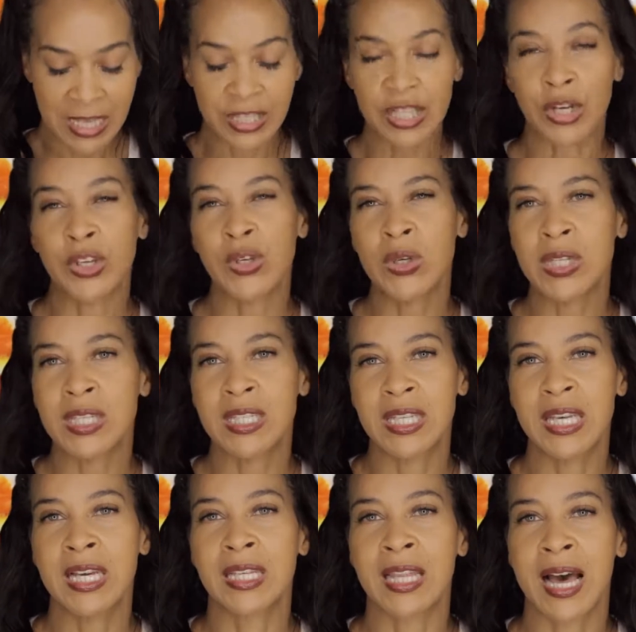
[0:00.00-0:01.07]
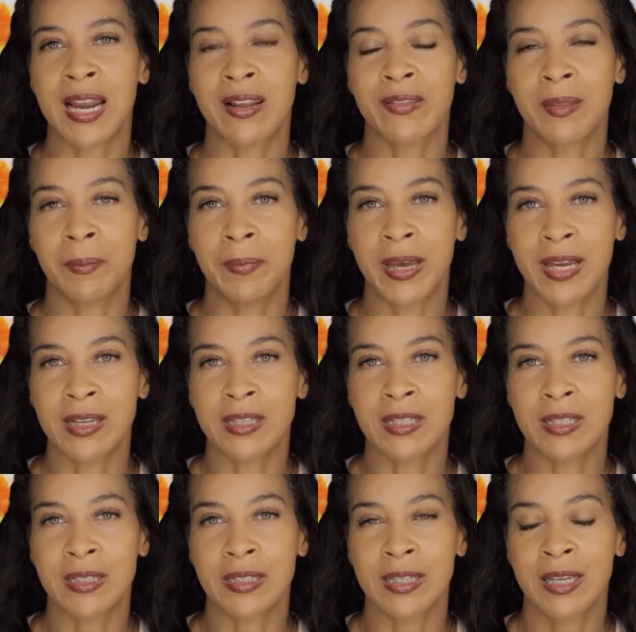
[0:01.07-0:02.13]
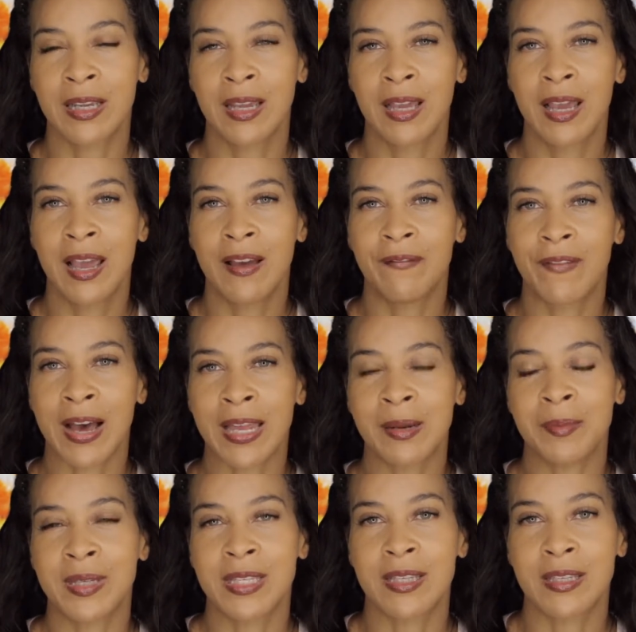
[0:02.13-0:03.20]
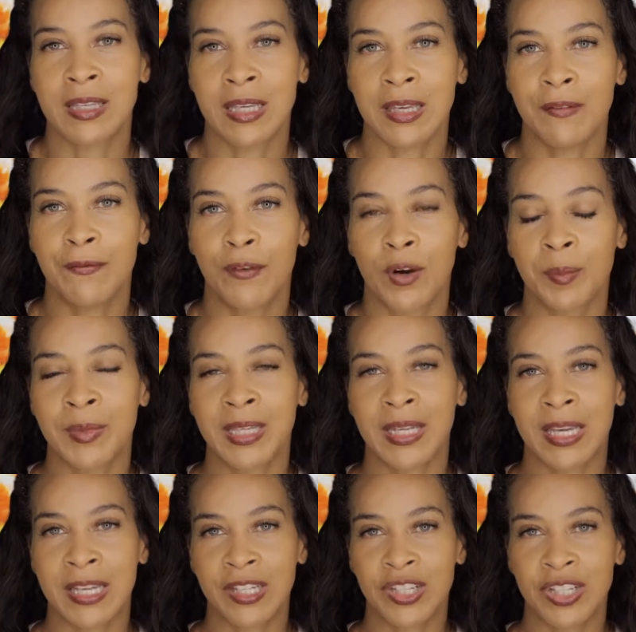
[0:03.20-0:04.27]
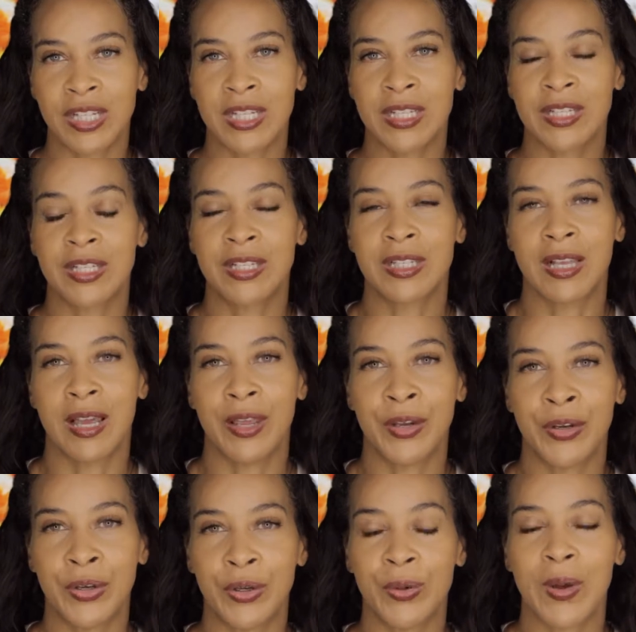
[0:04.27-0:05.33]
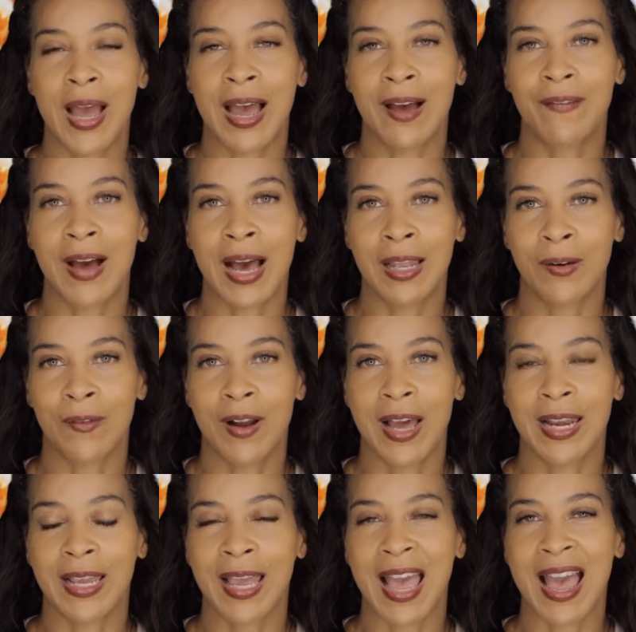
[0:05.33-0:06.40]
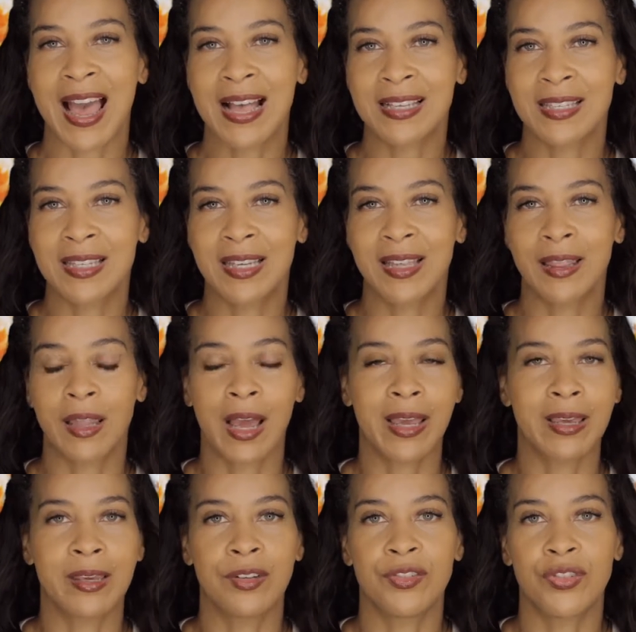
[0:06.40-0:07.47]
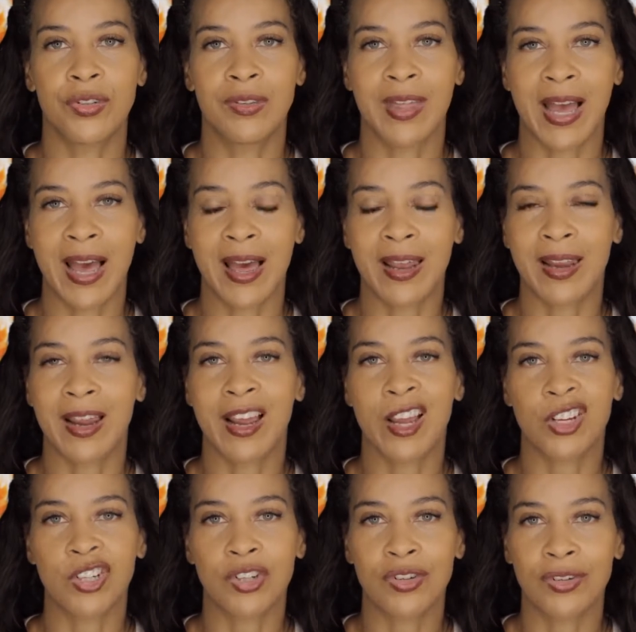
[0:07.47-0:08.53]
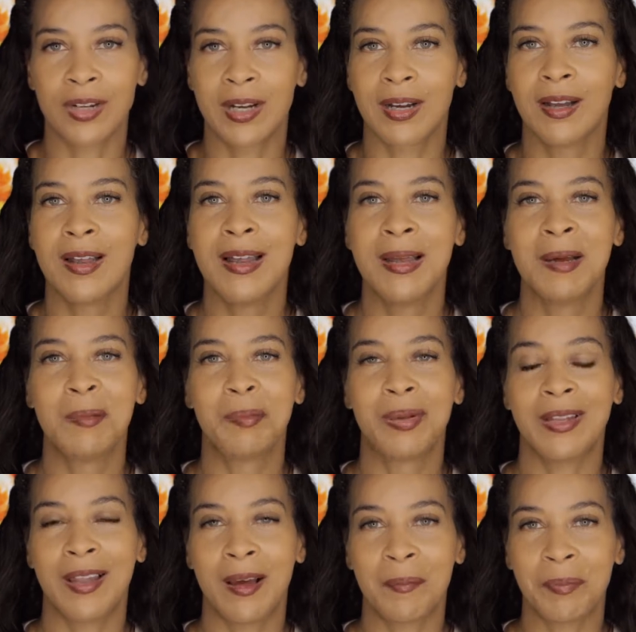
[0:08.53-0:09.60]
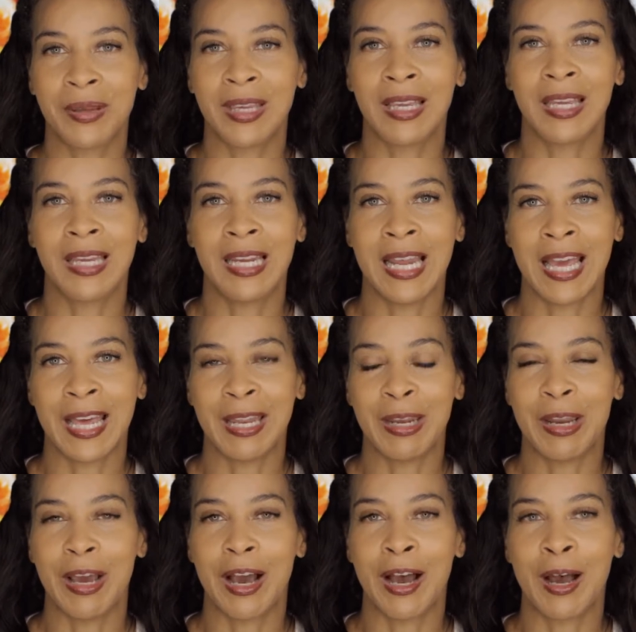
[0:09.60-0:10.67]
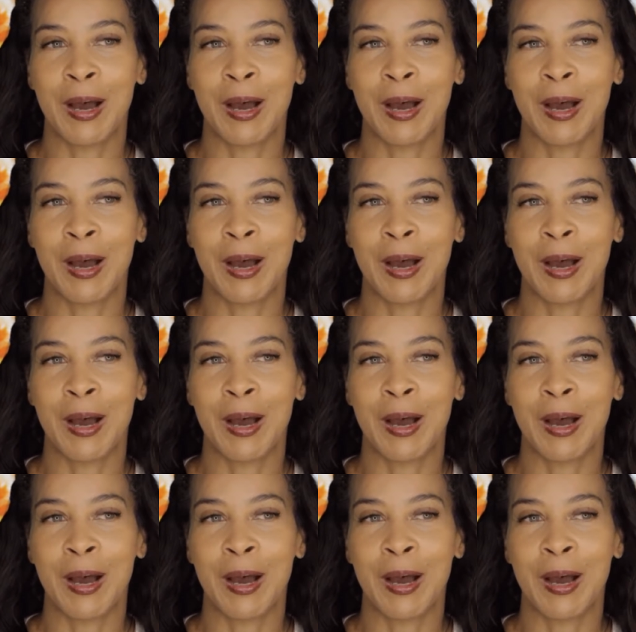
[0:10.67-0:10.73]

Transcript: So you'll see a lot of the best vitamin C formulations do have hyaluronic acid. That gives you that extra plumping and